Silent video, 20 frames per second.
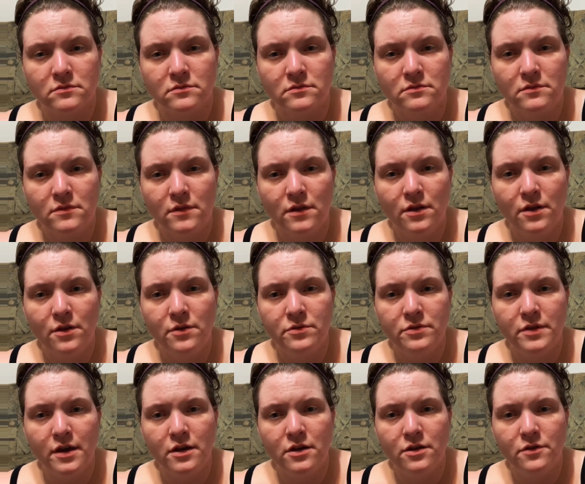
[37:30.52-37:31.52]
Oh, thank you
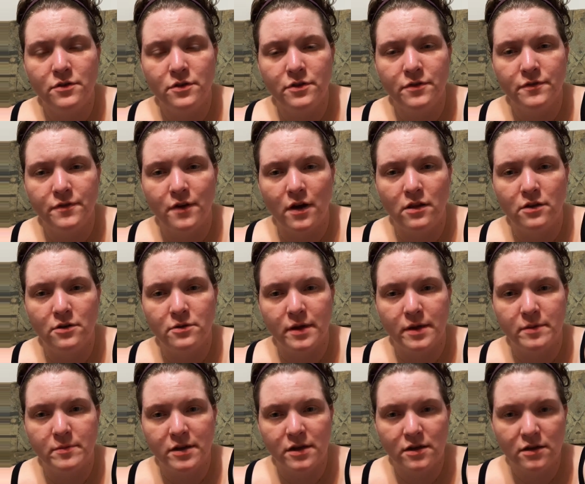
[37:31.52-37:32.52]
for the follow, Amy.